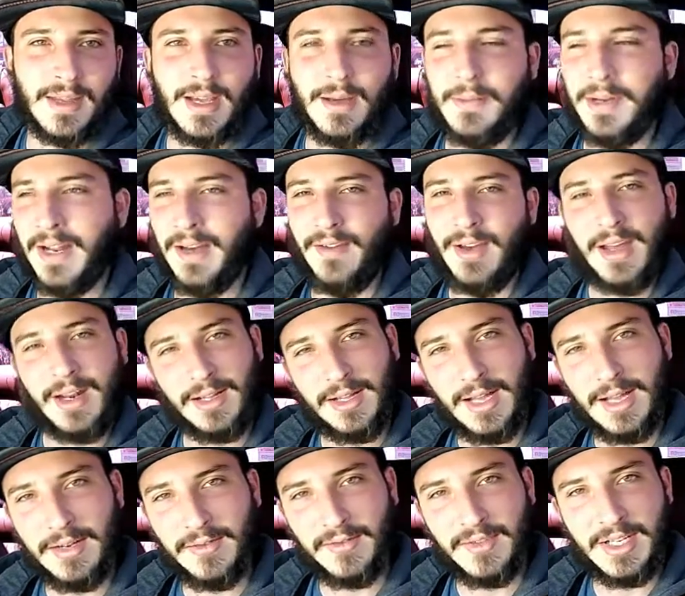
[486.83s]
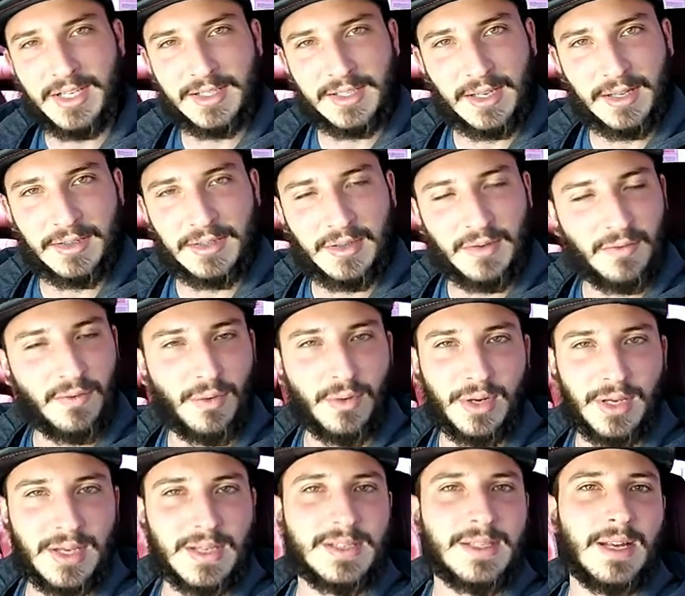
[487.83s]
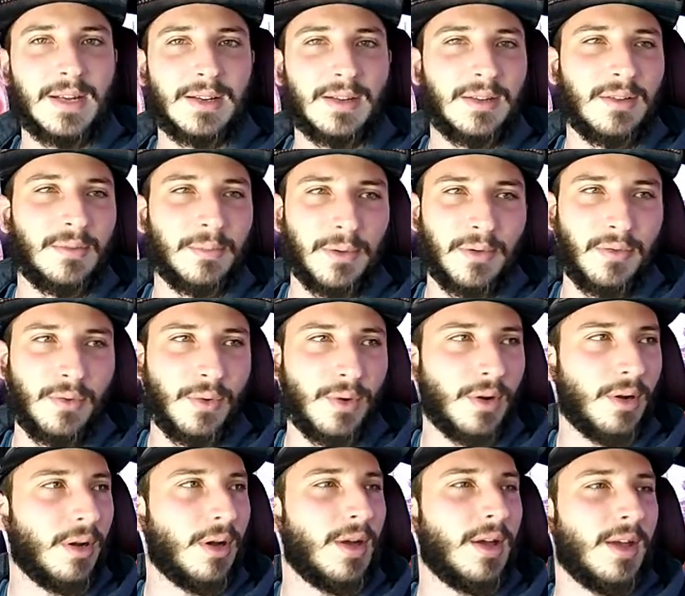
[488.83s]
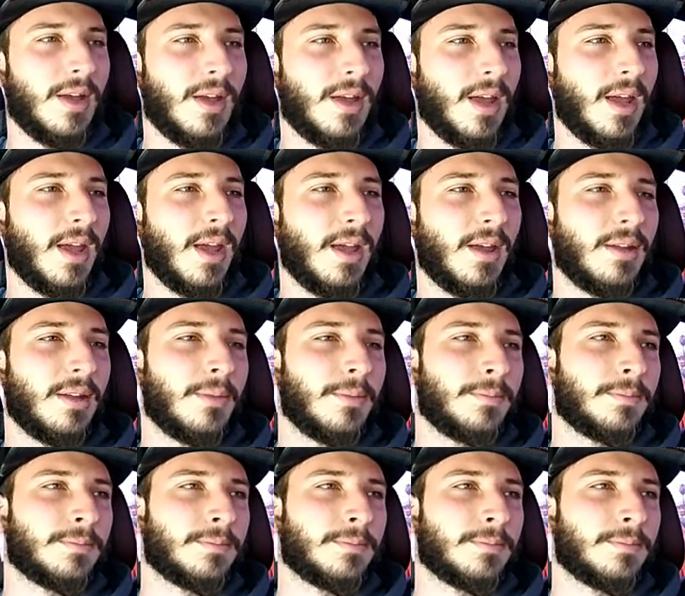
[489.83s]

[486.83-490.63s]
I mean, I've had a lot of Nissan 240SXs before, and